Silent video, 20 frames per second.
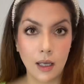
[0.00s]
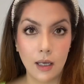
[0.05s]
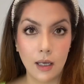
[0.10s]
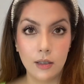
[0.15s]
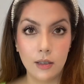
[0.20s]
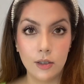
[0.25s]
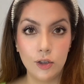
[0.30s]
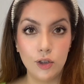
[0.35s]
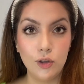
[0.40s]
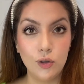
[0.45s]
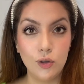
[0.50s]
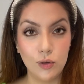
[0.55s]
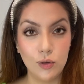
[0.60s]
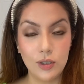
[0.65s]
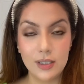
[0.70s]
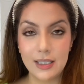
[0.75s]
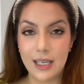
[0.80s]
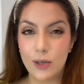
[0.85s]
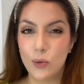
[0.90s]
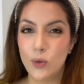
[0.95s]
Did you
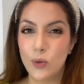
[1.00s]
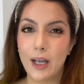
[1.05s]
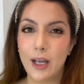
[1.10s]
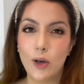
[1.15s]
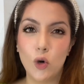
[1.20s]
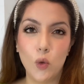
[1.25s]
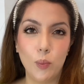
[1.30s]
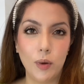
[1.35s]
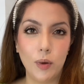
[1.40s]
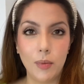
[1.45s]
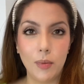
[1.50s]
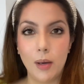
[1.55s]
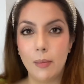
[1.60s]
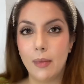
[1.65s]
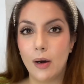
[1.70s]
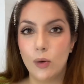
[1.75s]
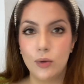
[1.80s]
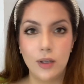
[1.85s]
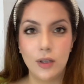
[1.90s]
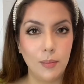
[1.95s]
notice I don't like open my
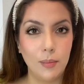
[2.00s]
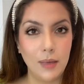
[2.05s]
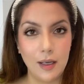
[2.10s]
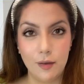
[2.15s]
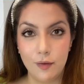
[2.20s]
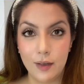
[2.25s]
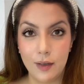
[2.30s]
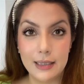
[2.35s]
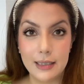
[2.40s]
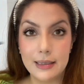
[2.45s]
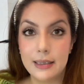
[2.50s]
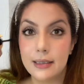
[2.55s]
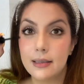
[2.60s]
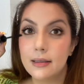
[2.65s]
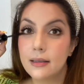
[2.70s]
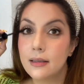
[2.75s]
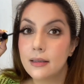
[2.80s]
mouth and make faces?